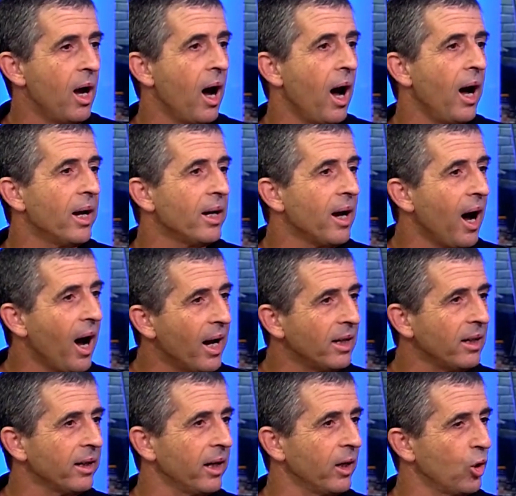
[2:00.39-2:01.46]
I
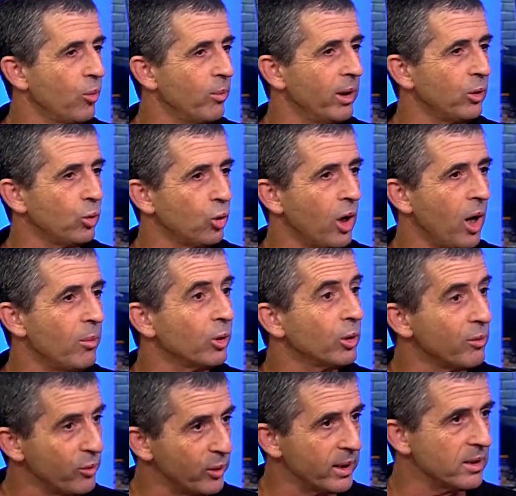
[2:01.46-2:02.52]
highly recommend to come on the
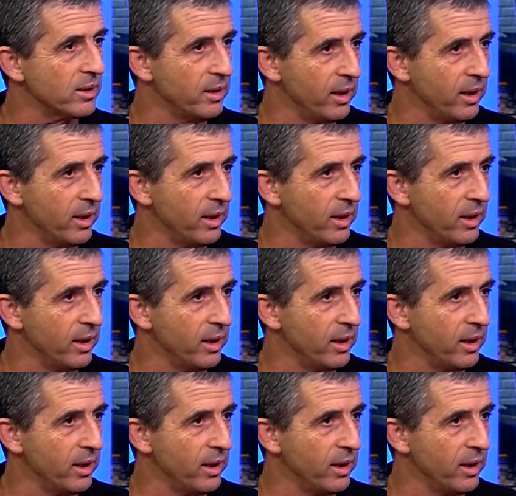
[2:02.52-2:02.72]
first